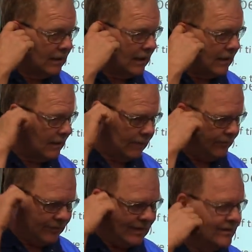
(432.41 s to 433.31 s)
And
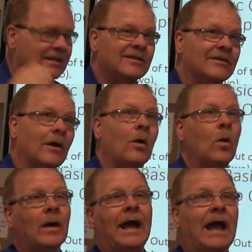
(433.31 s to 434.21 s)
she says,
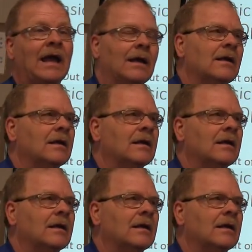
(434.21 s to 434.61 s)
oh, okay.